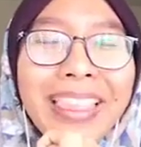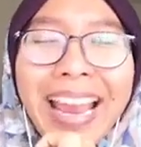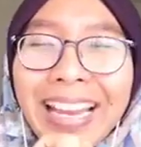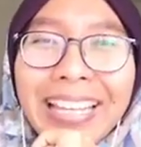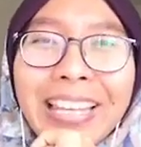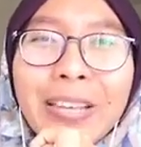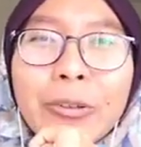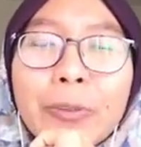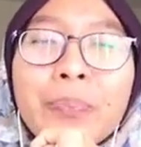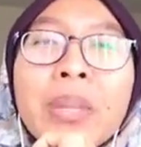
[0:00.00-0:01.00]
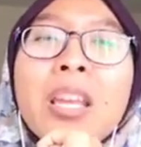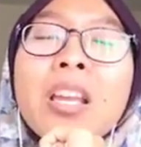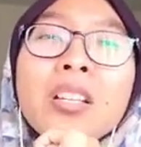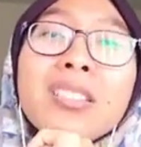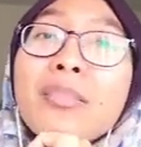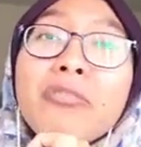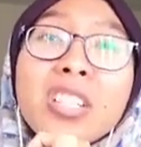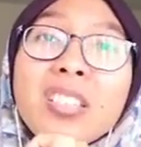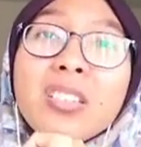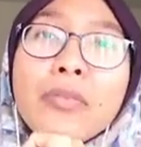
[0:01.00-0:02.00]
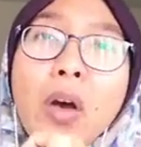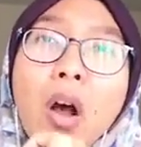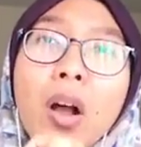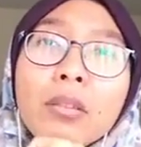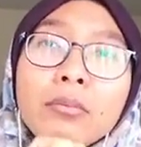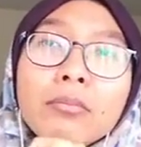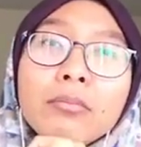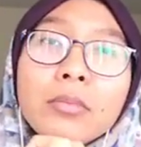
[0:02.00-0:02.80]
Thank you. So first of all,